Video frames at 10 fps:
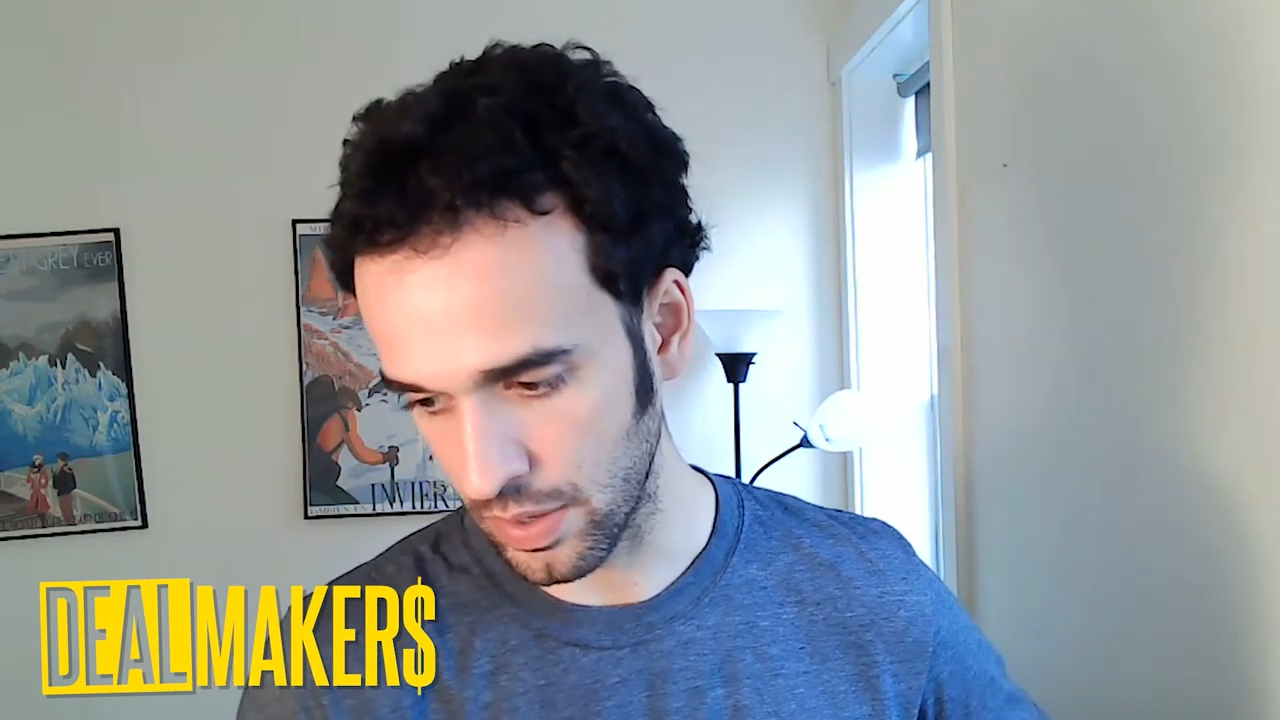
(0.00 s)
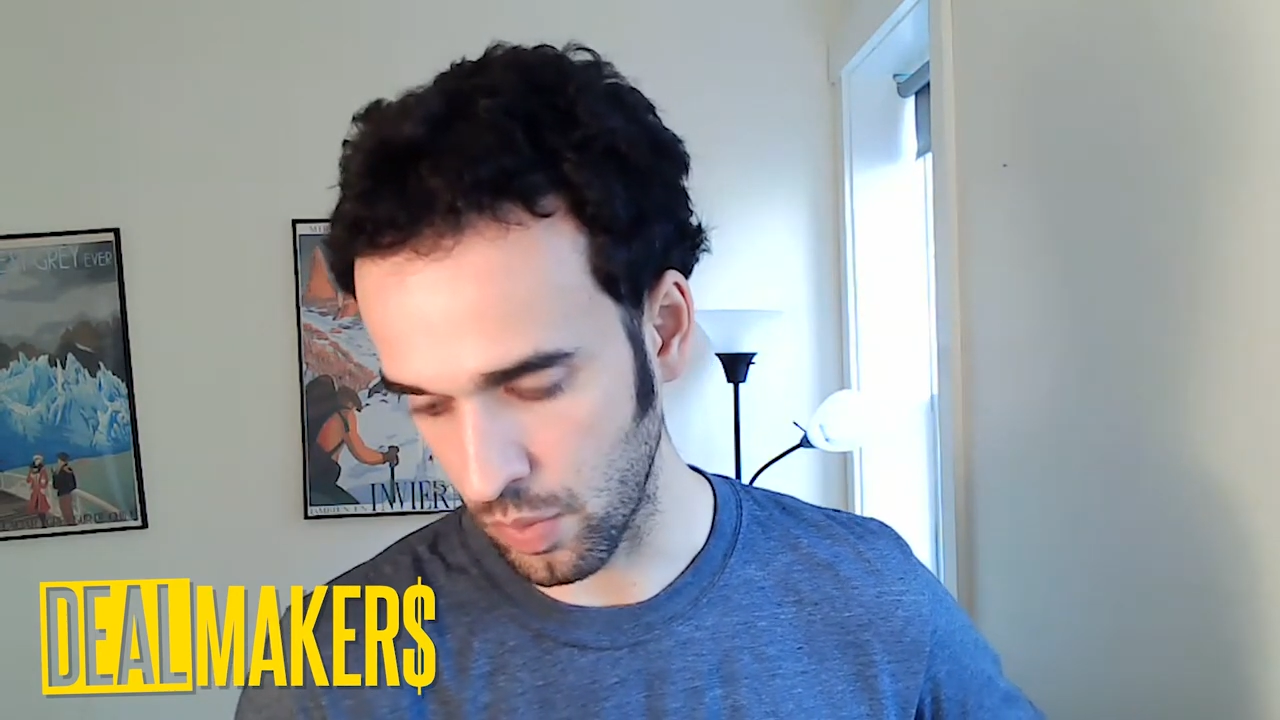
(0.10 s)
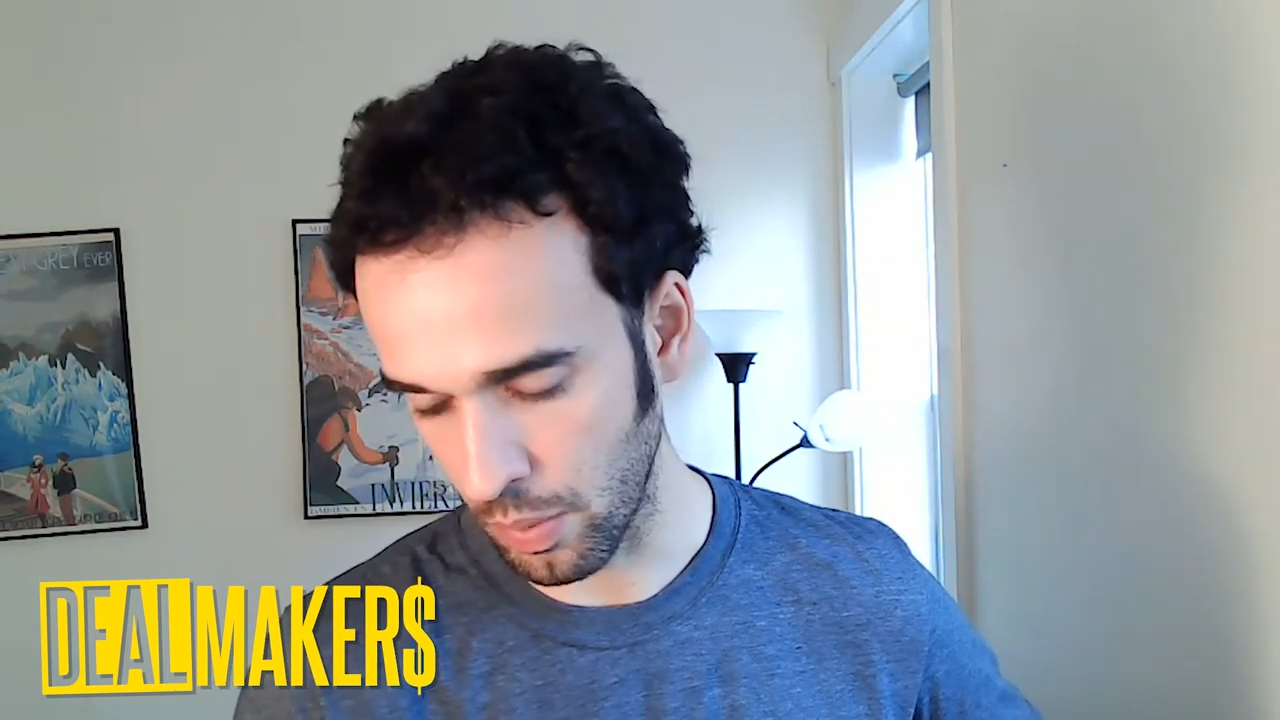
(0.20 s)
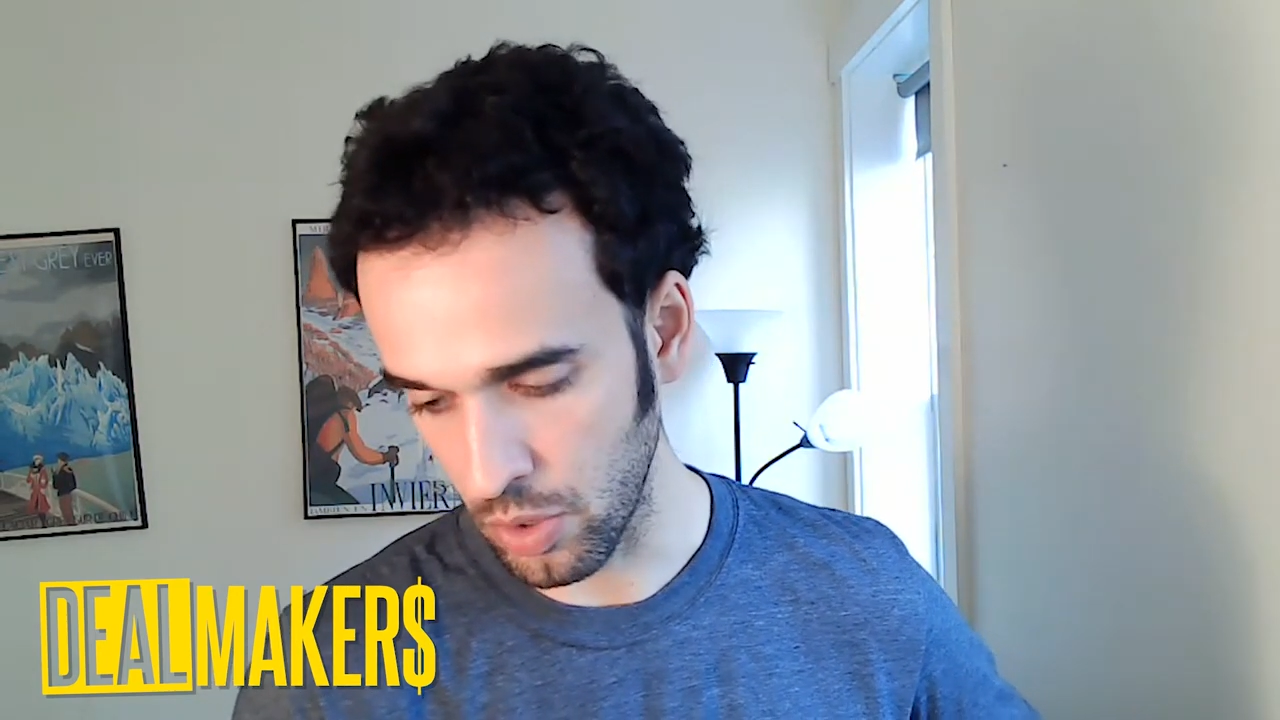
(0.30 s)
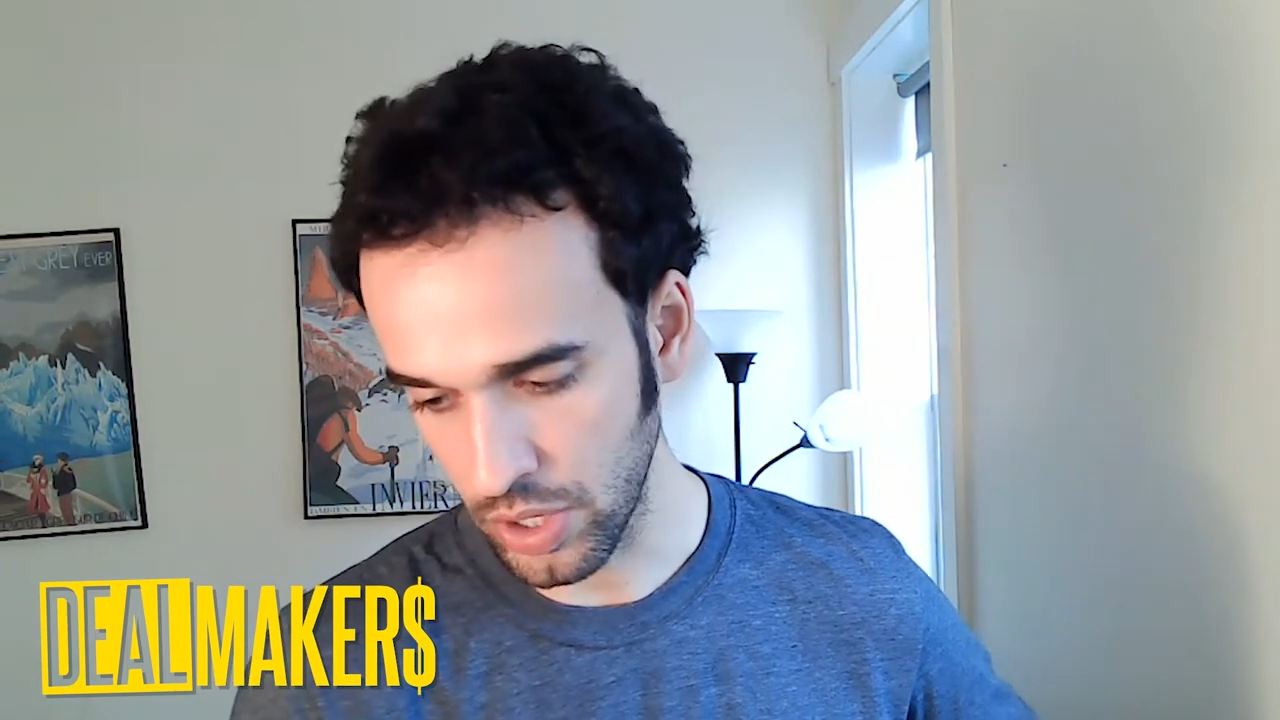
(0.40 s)

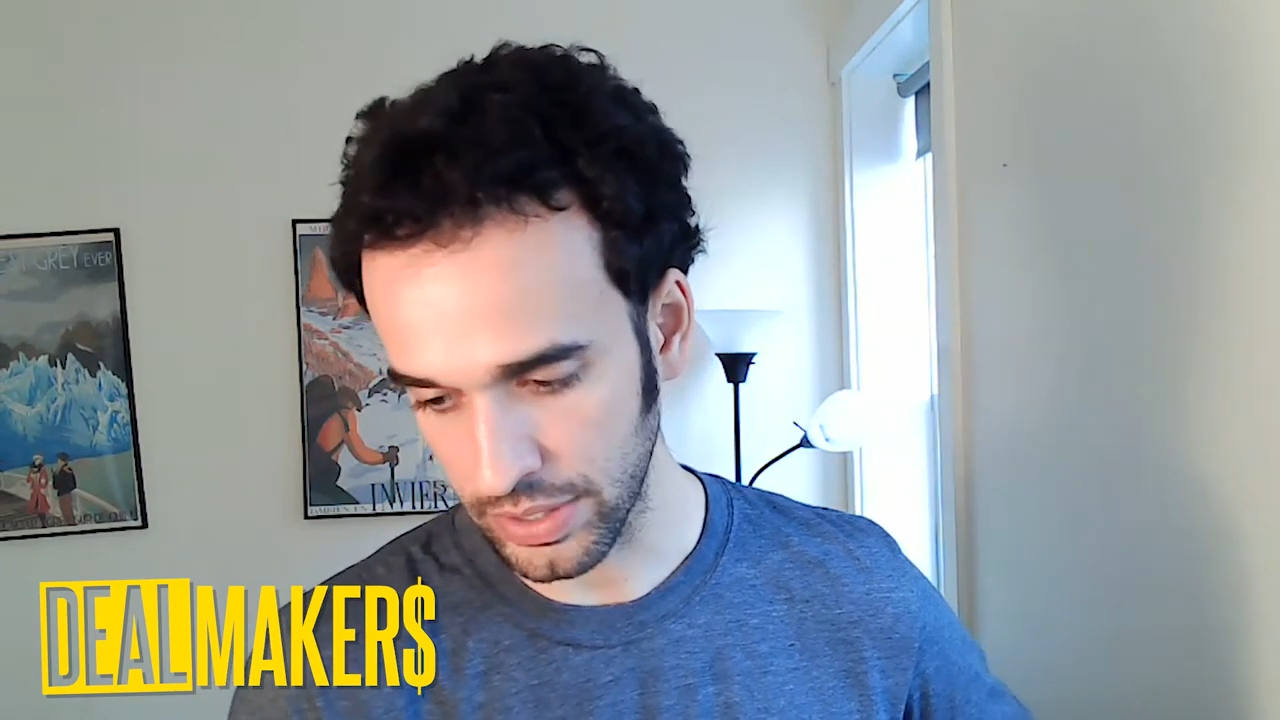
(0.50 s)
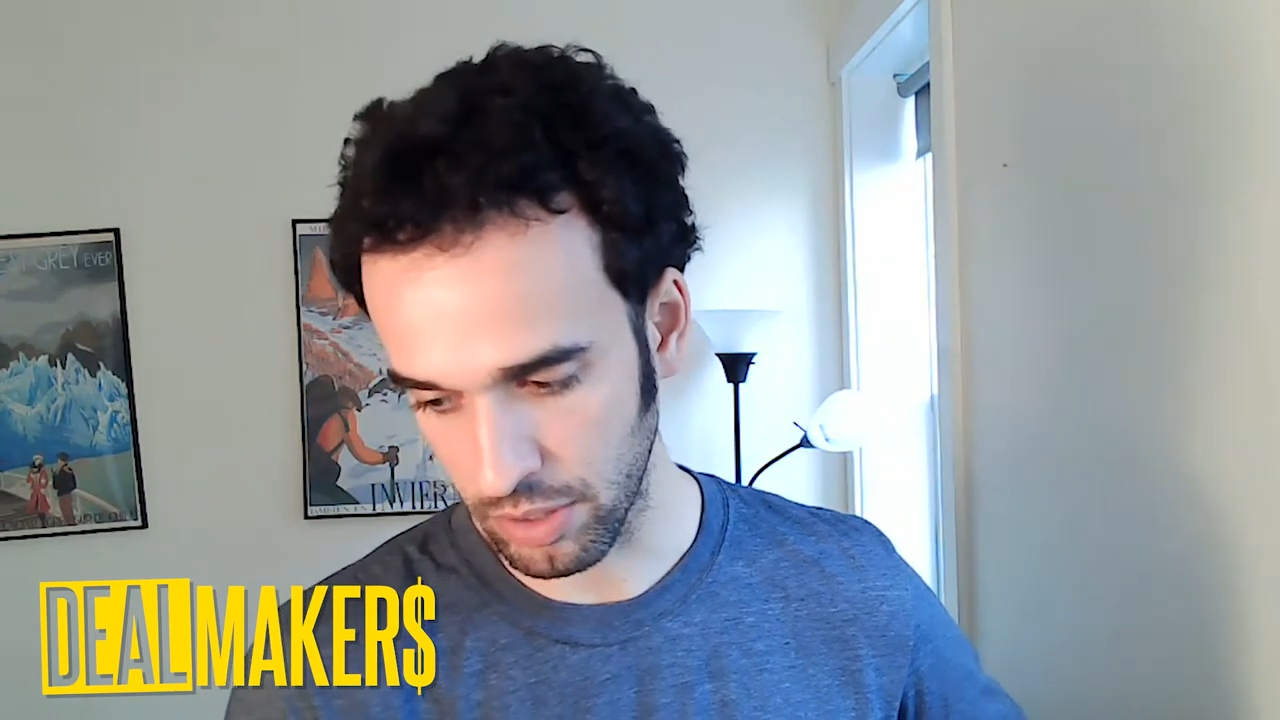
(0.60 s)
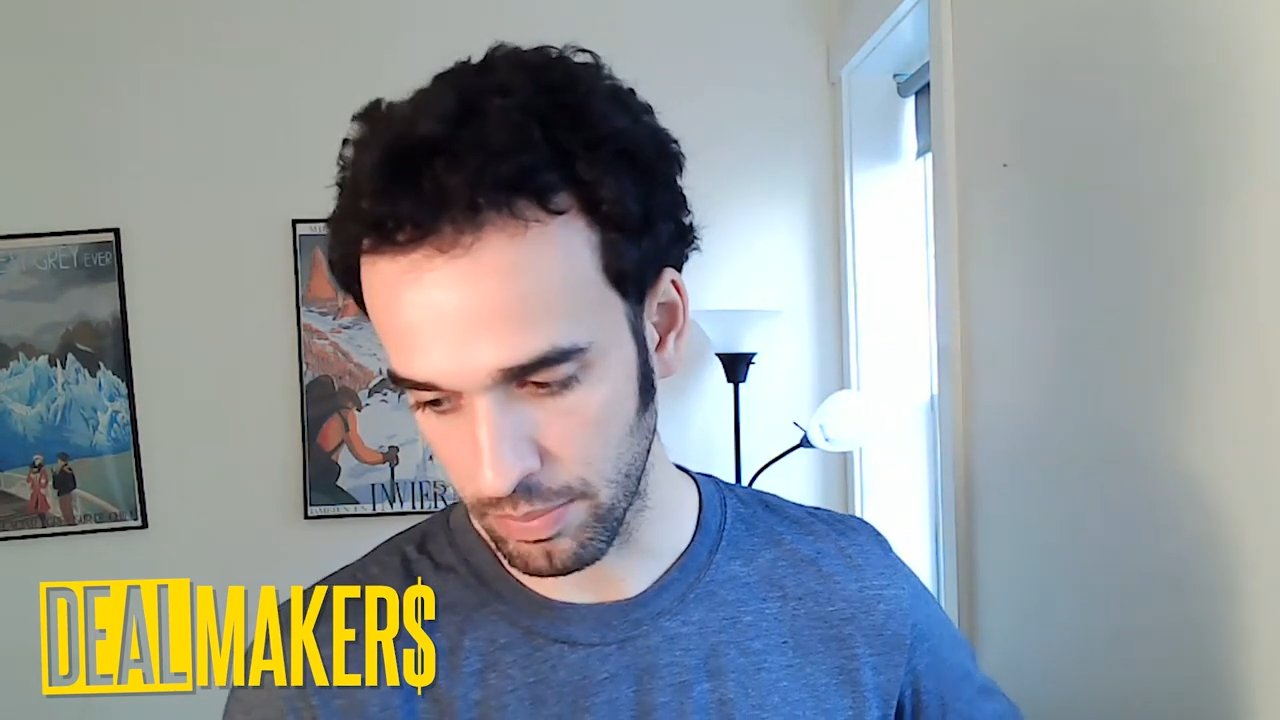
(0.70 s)
When we look at